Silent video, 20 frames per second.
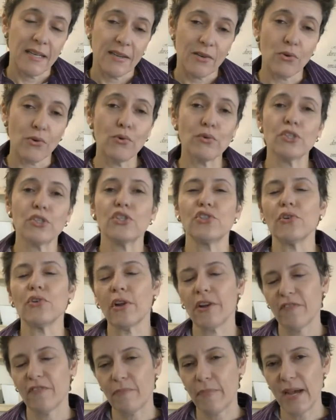causes you a
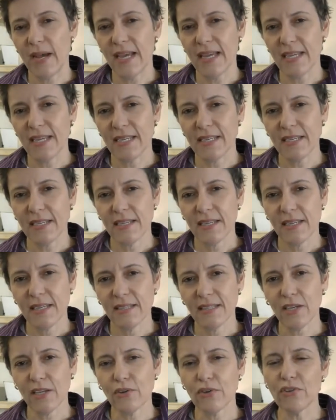lot of pain,
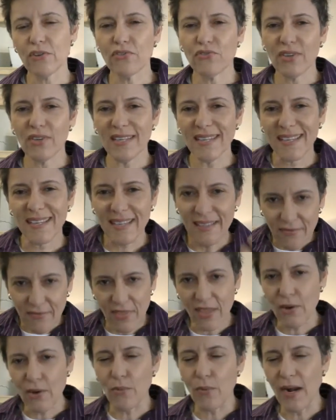they couldn't really give
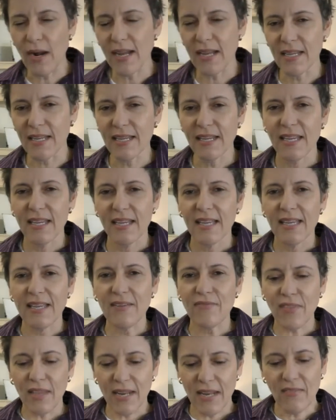that away
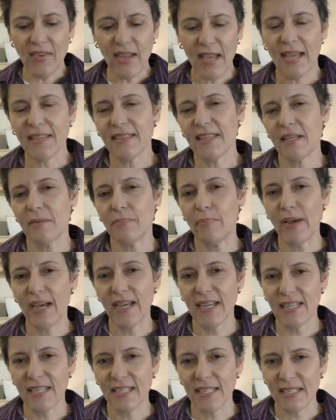if they never had that
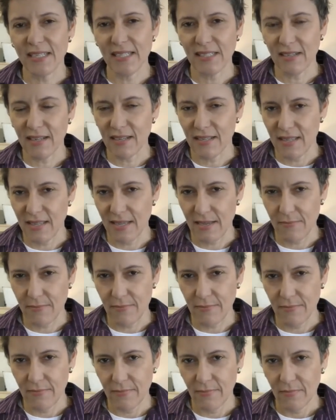pain inside
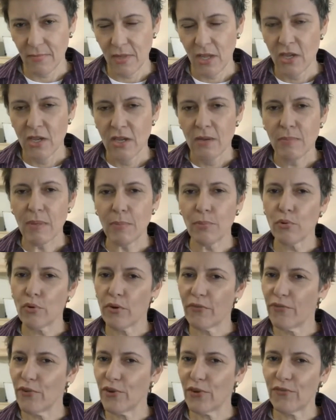them. People who
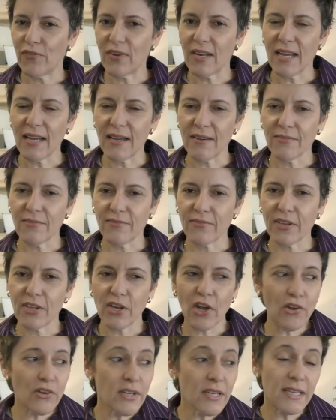are full of love
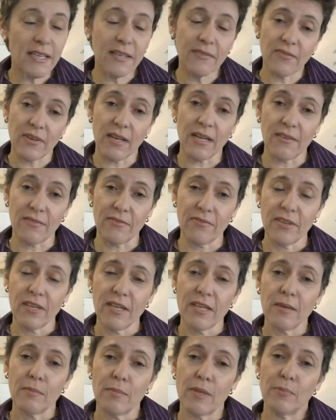can only give love.
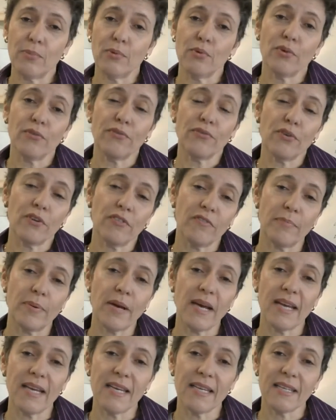People who are full of
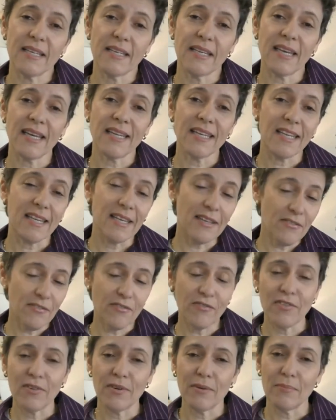pain can give
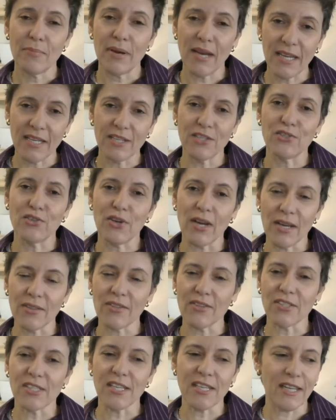pain to
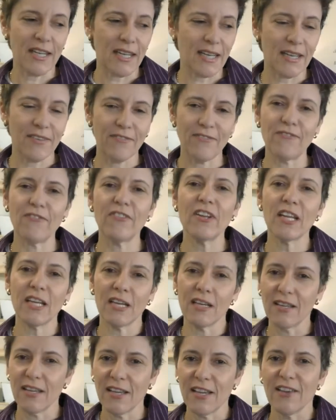others and like
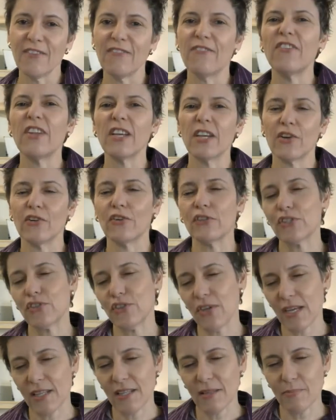fling it
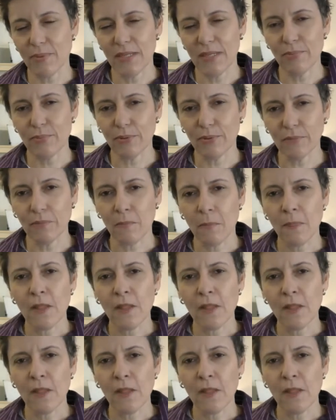onto other people.